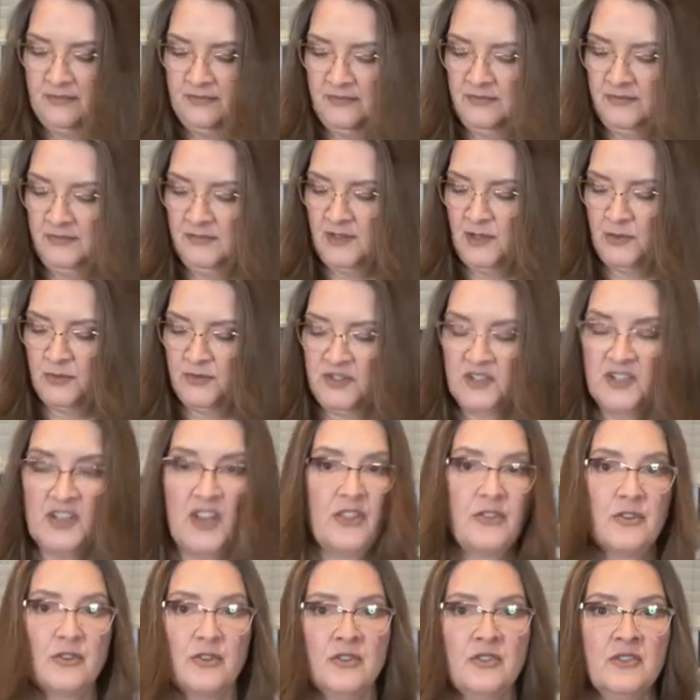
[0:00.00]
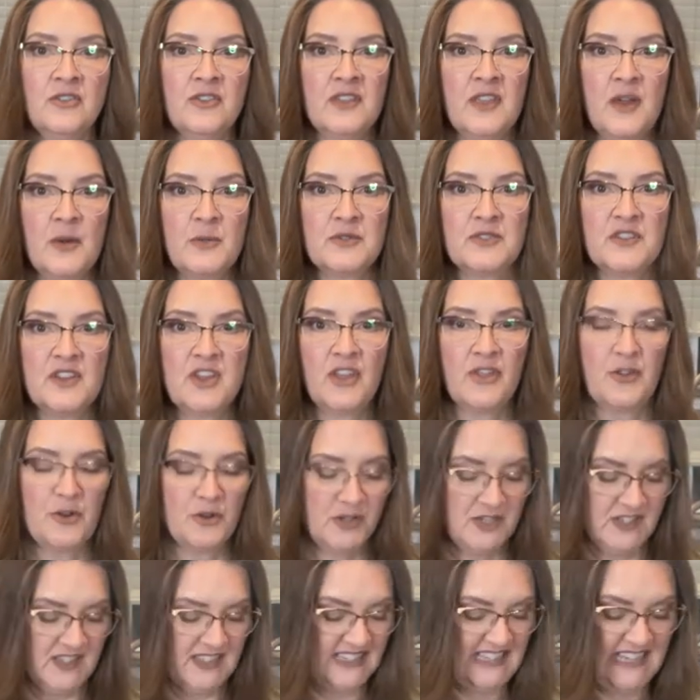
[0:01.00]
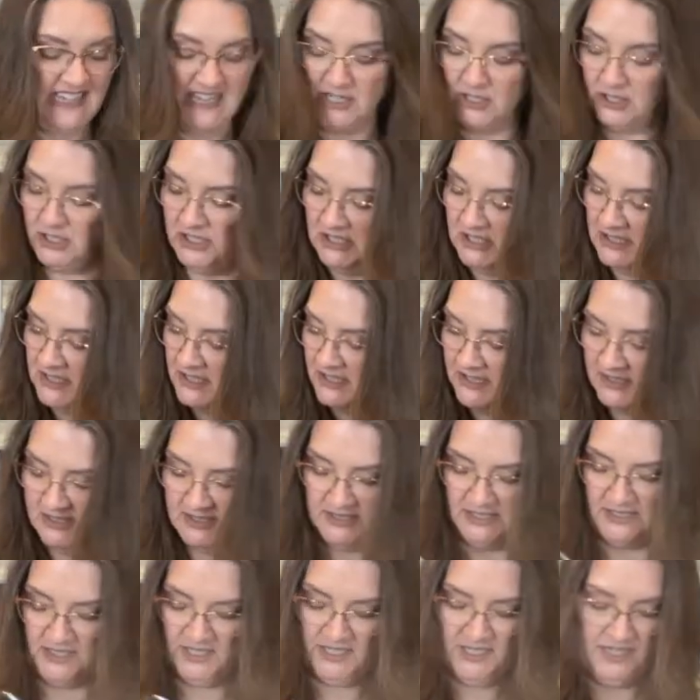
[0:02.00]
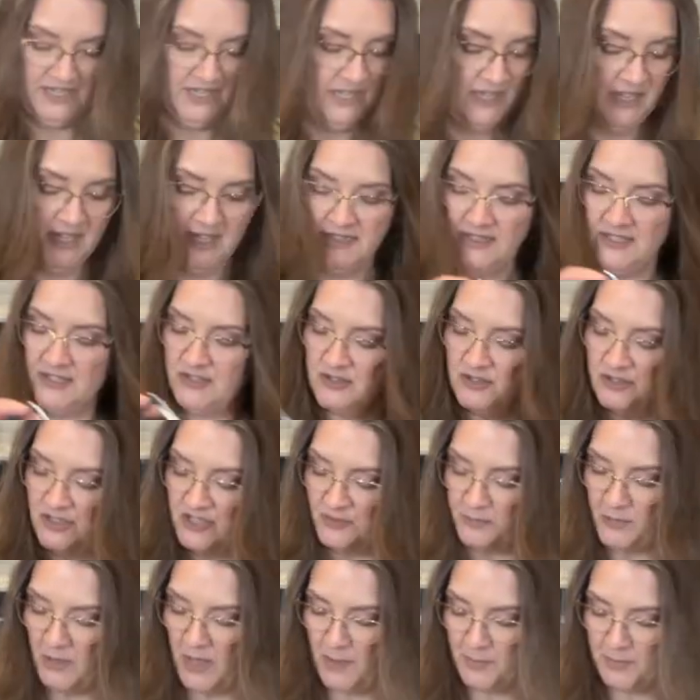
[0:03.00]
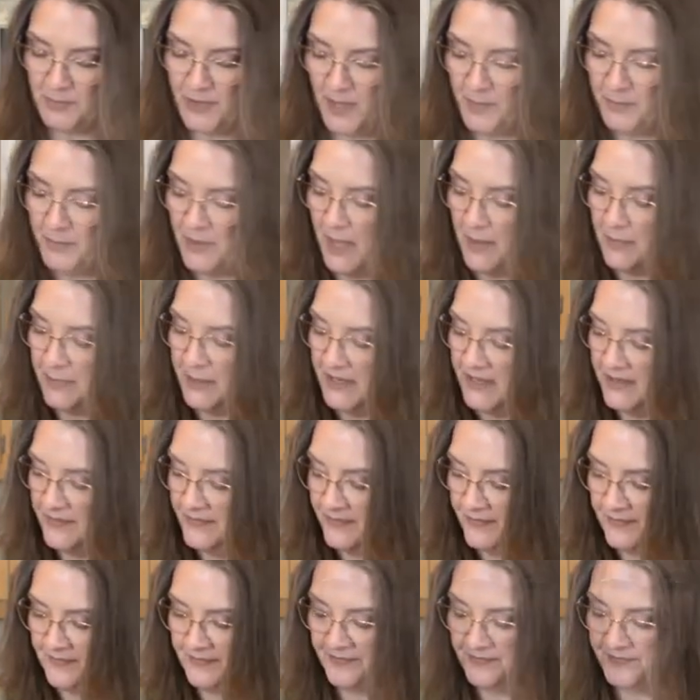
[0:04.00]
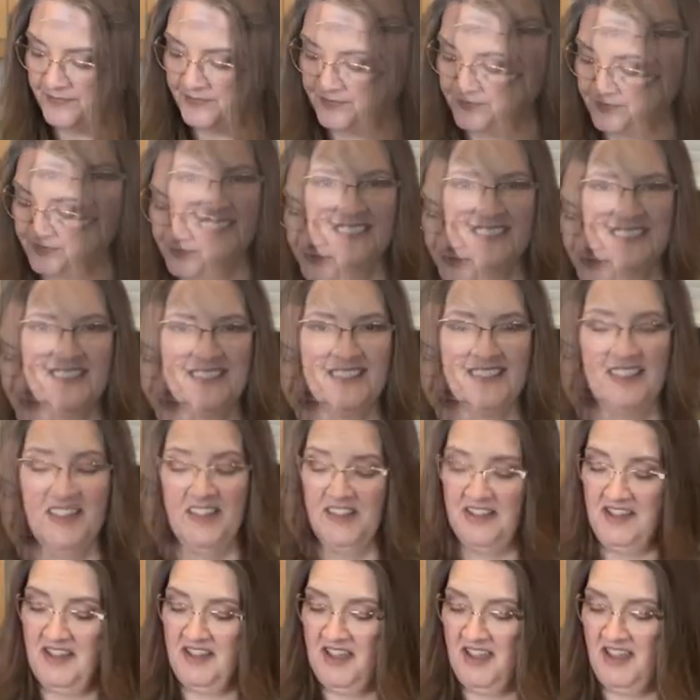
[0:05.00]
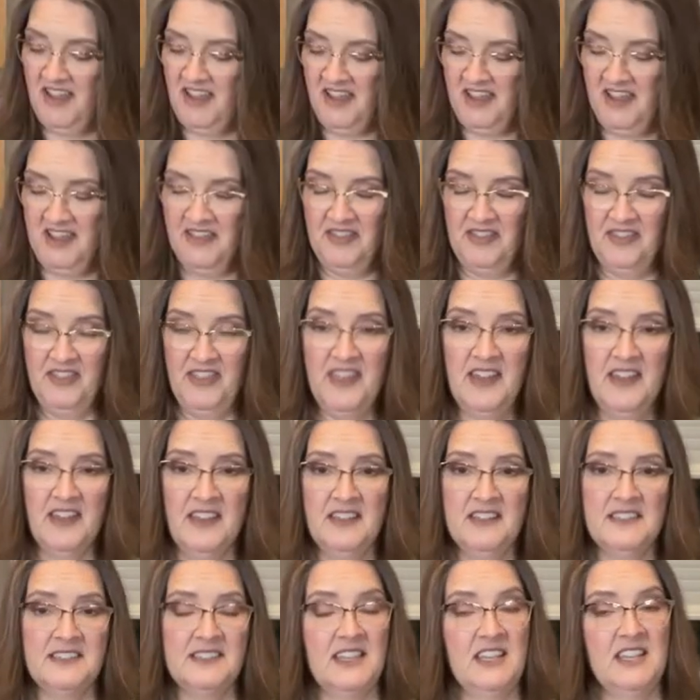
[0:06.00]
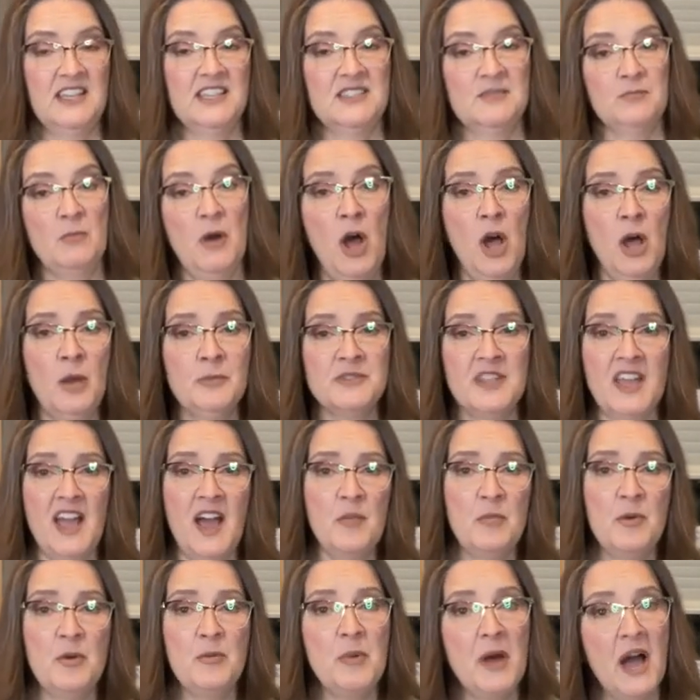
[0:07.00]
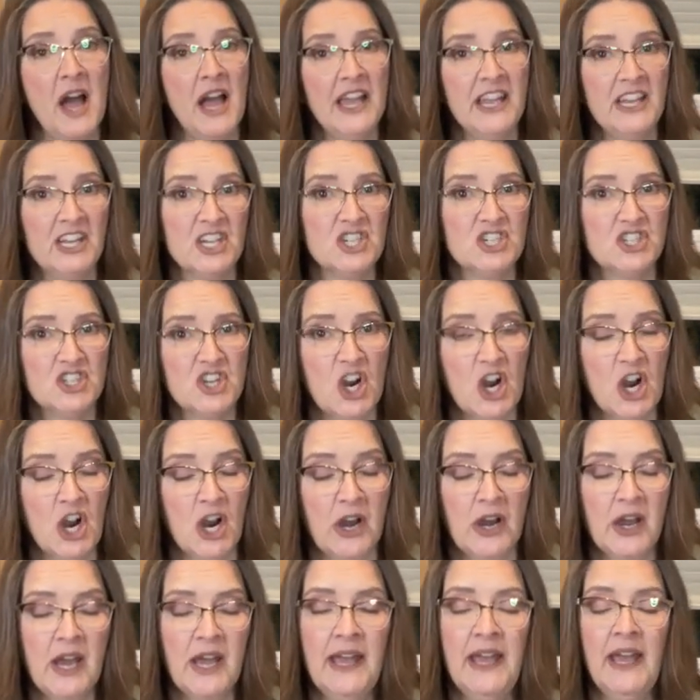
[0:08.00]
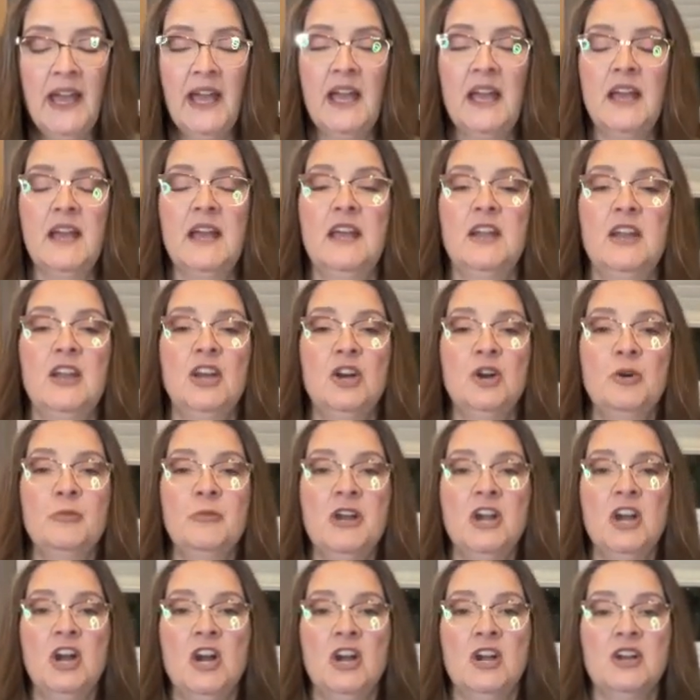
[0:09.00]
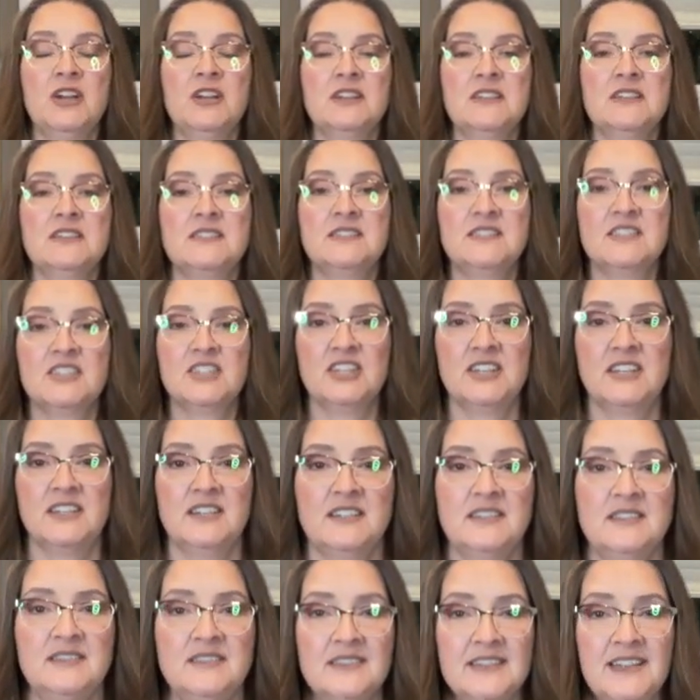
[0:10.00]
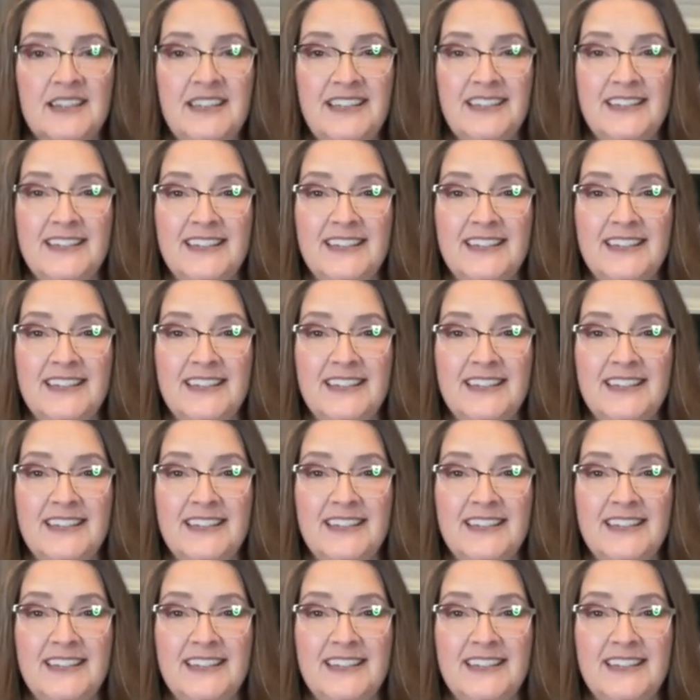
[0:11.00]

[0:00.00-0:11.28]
That was another, that was another seal. These are just pop, pop, popping. And this is mom's apple pie in a jar. And oh my heart, is it good?